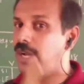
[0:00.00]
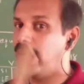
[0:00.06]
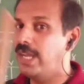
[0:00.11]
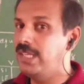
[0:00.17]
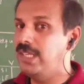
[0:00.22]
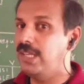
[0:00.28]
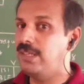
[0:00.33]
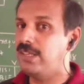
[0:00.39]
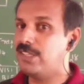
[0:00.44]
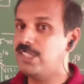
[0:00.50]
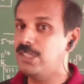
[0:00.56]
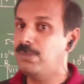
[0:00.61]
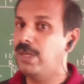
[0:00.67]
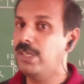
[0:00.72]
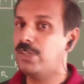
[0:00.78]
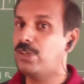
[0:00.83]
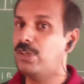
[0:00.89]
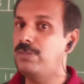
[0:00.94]
High energy
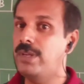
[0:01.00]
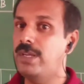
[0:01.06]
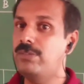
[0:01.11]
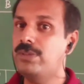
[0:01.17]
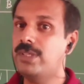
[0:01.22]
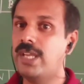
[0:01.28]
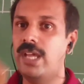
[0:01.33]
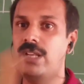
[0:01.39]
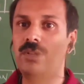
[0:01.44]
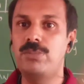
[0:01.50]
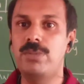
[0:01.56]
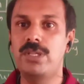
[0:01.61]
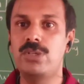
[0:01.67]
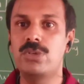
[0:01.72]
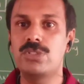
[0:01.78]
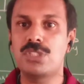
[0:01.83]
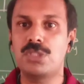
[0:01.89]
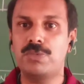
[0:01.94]
microwave can be
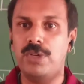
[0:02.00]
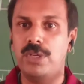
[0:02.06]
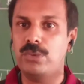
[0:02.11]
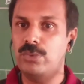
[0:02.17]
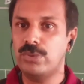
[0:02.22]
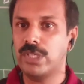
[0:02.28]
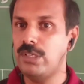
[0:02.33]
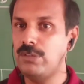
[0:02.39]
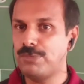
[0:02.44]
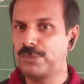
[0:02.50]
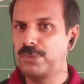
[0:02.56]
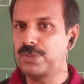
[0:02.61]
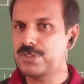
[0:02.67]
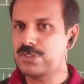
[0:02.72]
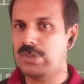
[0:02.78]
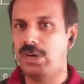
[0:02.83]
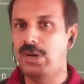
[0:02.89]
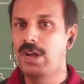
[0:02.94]
used for cooking
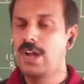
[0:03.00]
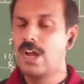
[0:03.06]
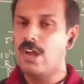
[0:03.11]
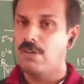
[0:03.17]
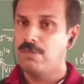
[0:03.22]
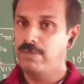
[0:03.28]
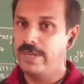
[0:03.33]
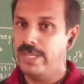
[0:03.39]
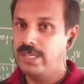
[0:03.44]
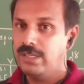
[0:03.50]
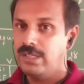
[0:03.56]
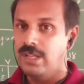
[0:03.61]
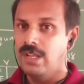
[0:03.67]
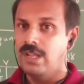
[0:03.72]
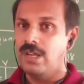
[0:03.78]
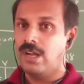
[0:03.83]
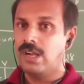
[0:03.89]
food. So when